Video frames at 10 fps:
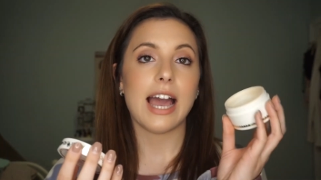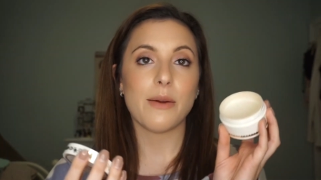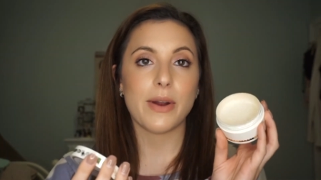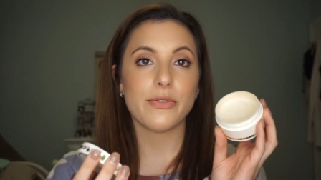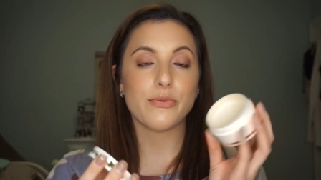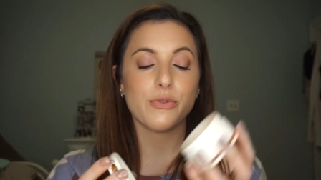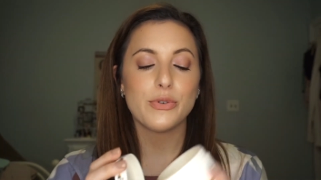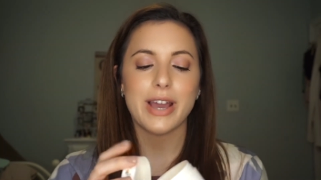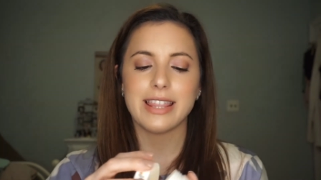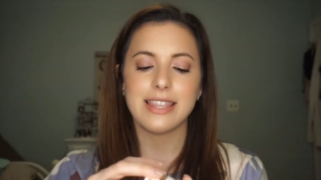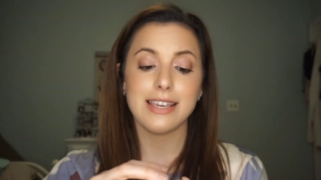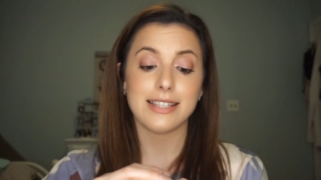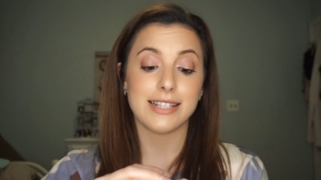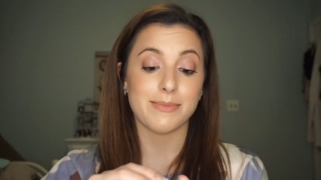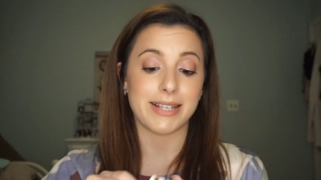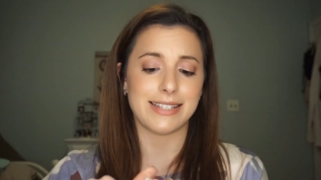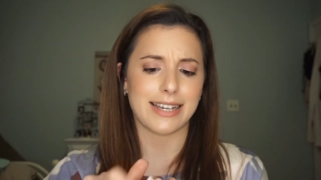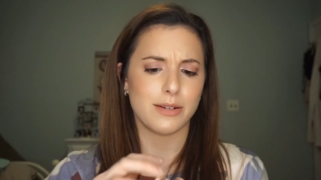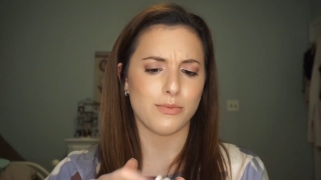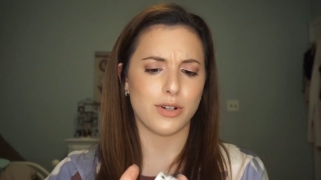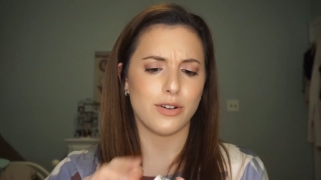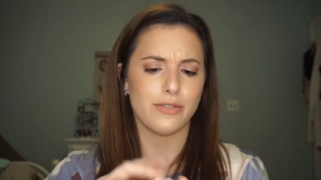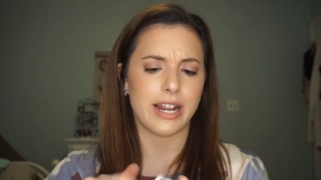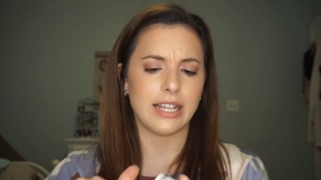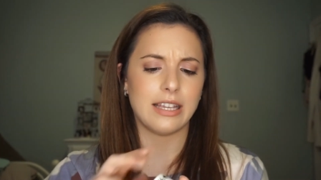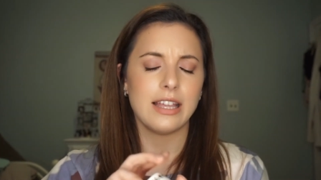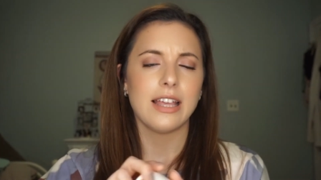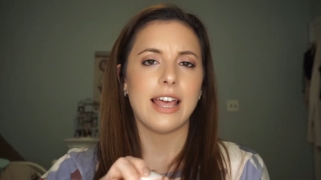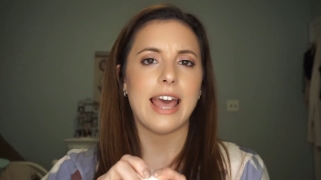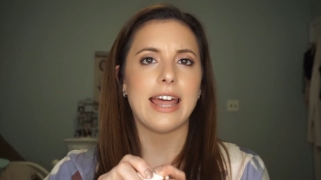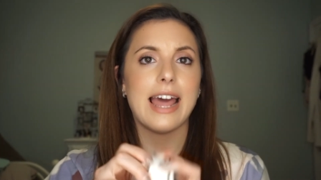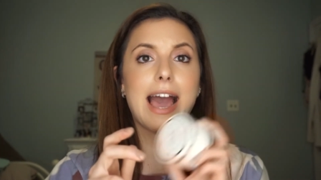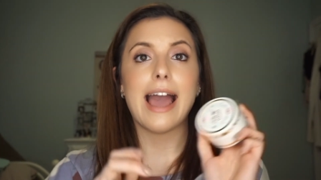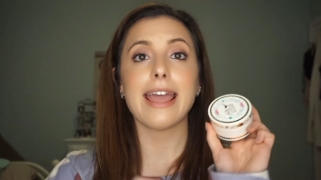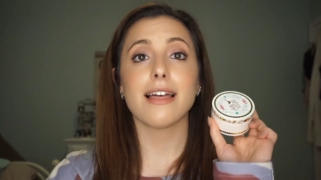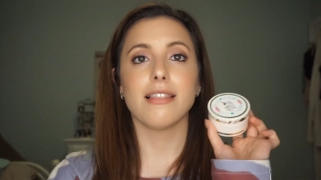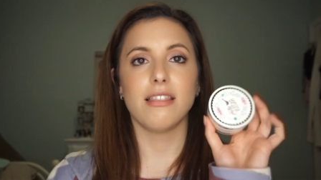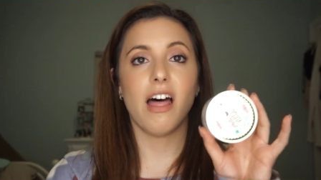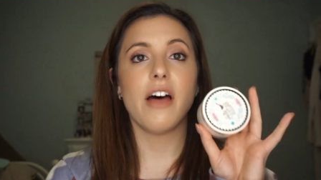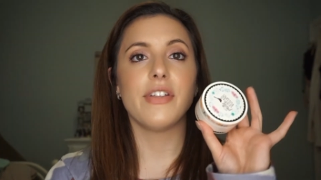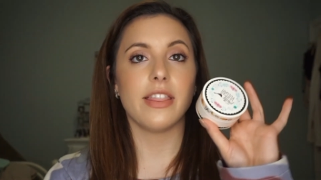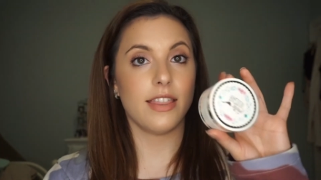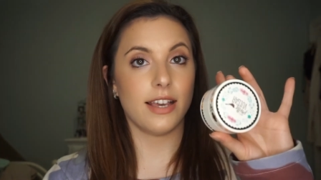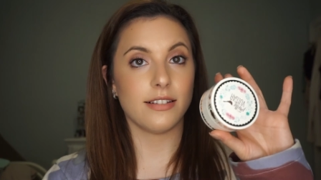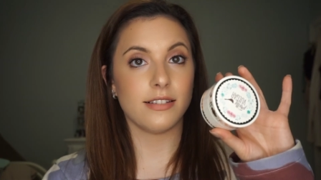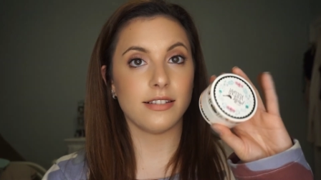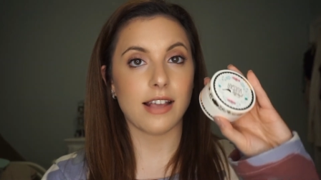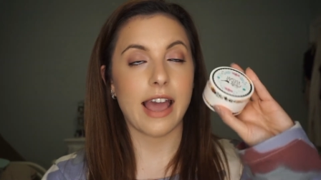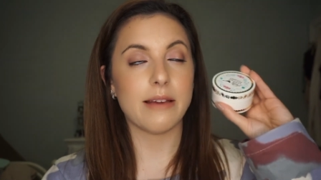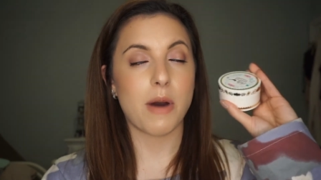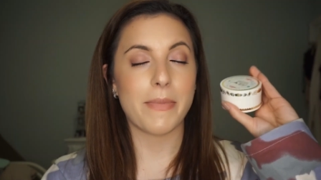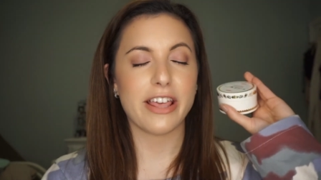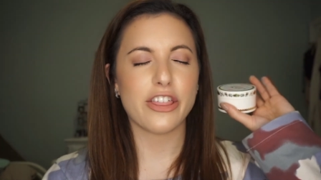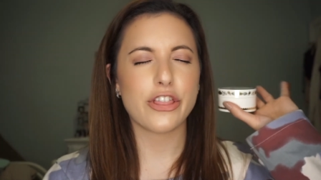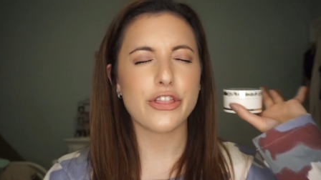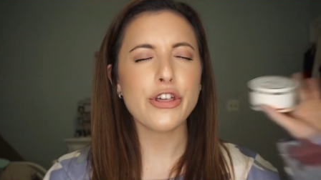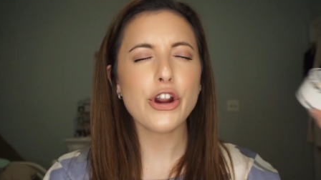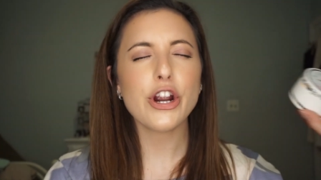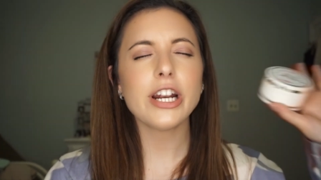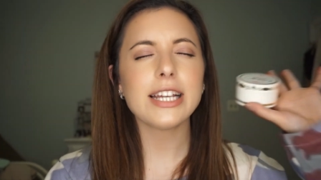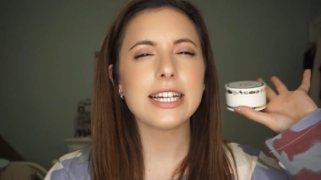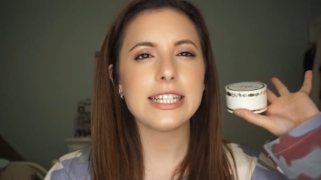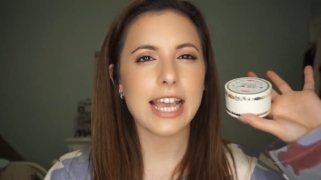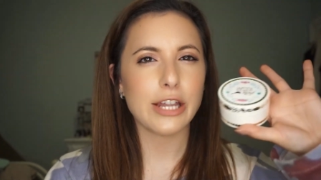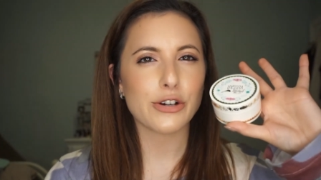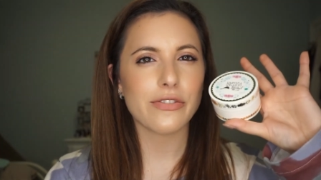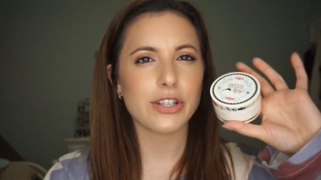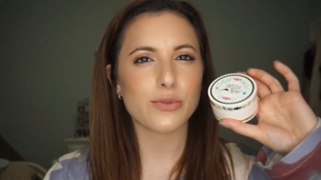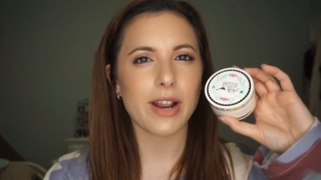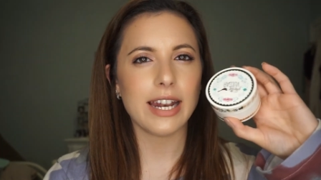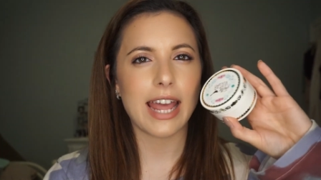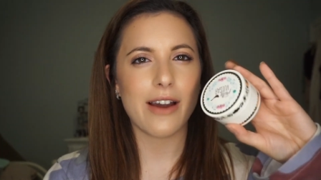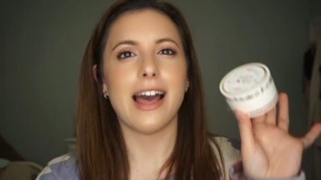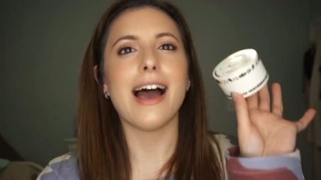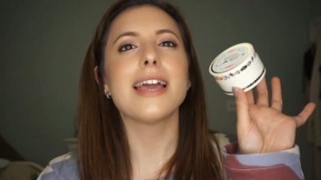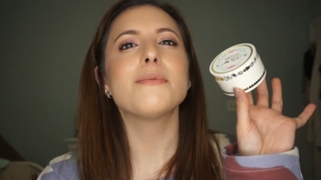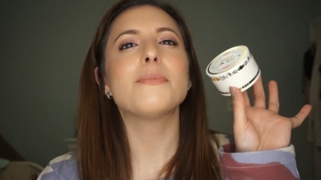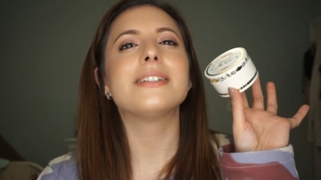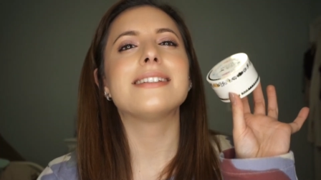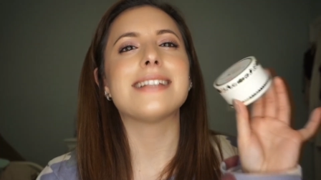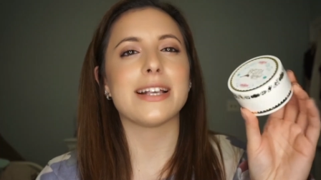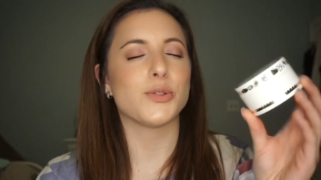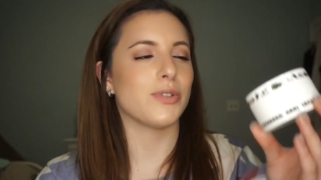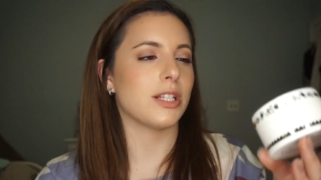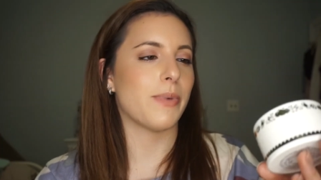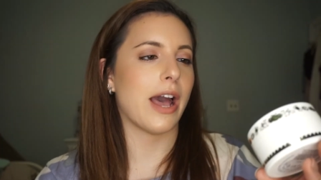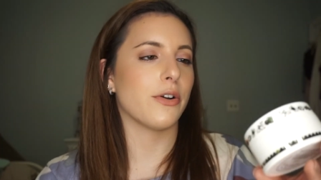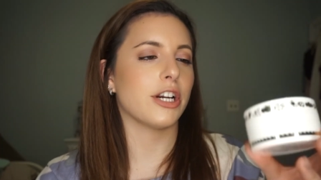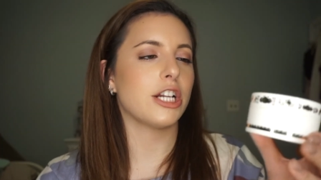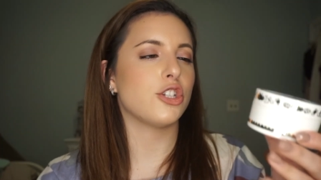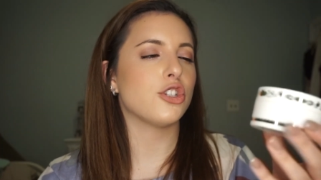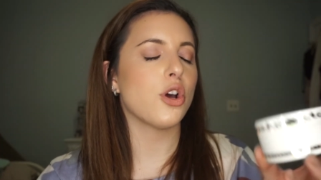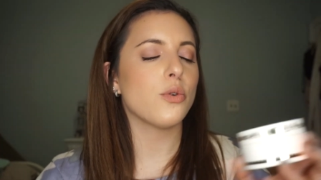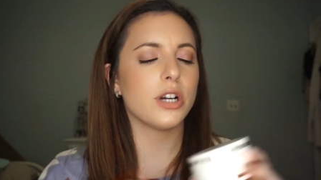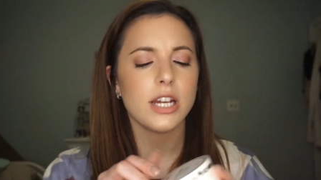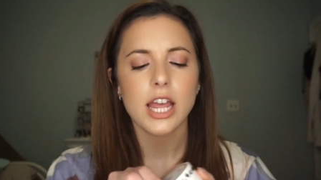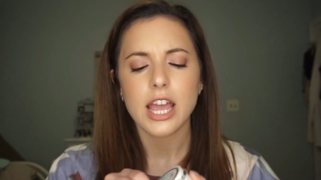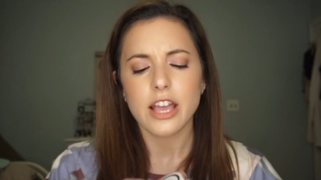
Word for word: I went through, I think this is my second one already, and I love this. I am on my third container of this right now. I am obsessed with this powder. It is so good.